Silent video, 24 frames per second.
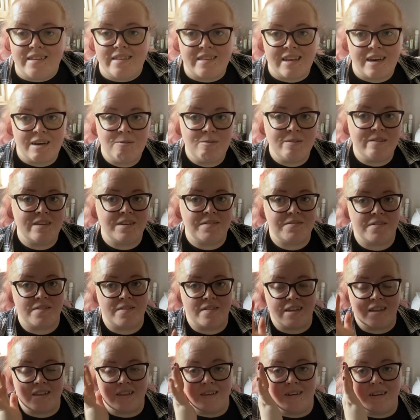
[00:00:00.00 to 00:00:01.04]
that was
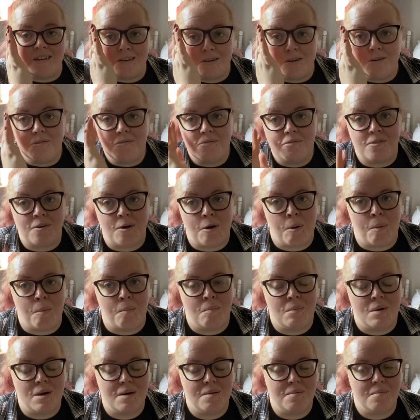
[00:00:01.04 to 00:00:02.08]
everything I got
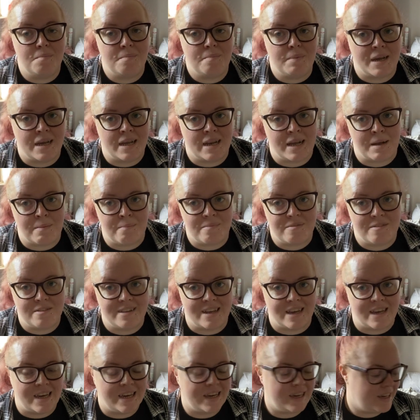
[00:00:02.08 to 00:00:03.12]
from B&M
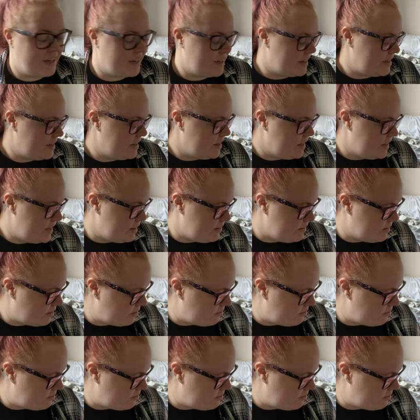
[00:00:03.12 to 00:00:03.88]
today. It was